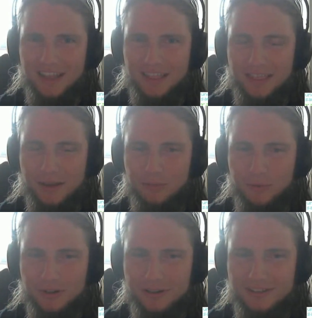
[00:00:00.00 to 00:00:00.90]
they
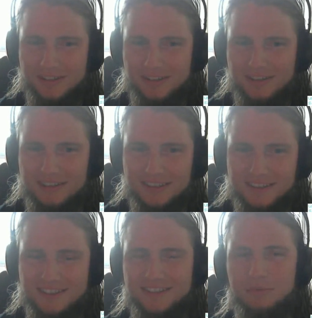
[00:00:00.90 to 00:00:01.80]

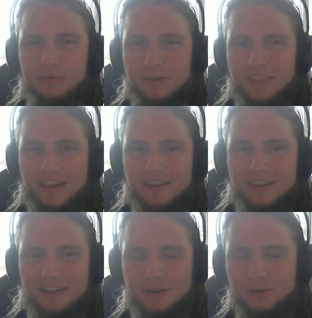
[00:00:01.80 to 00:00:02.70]
wanted someone that
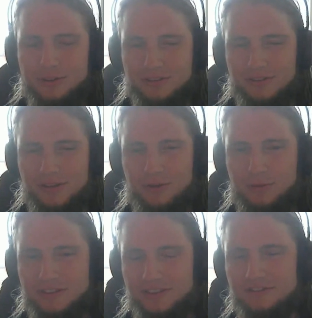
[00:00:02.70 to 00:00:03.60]
knows
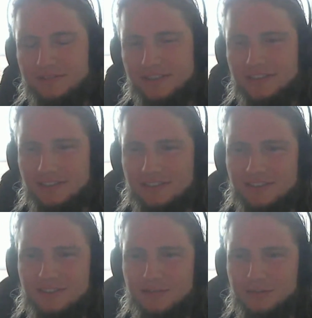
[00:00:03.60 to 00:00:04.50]
what
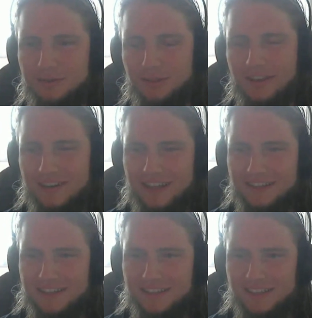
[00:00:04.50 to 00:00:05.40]
geophysicists do to their
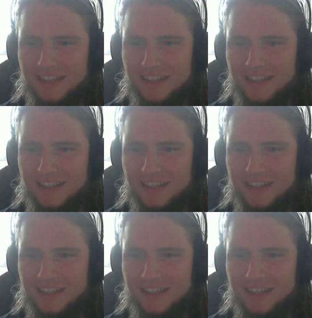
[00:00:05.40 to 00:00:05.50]
data